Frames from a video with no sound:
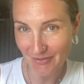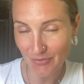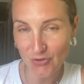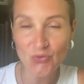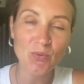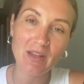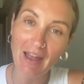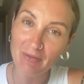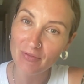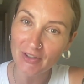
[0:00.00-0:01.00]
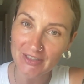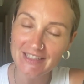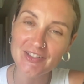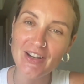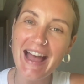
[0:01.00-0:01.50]
With 2, we have very
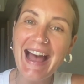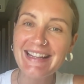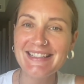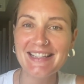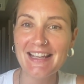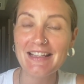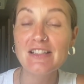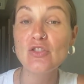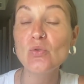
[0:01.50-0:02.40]
little access